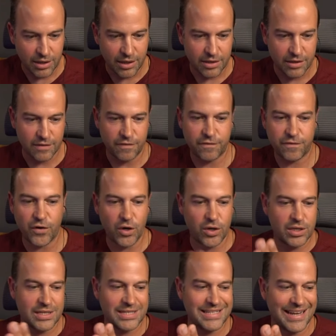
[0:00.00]
The
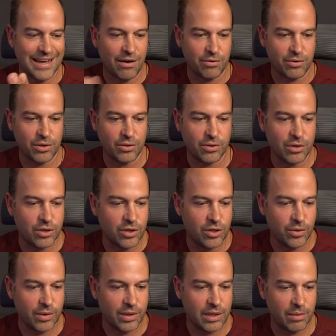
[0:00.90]
furthest out you can
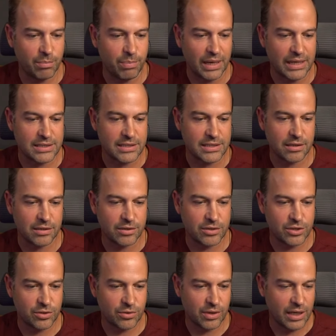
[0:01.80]
do it, the better,
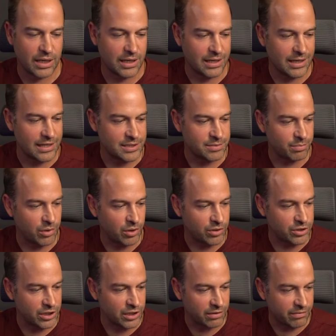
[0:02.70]
because you'll get less
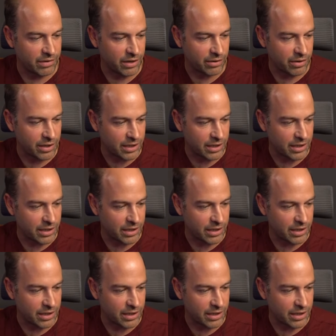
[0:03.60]
margin of error.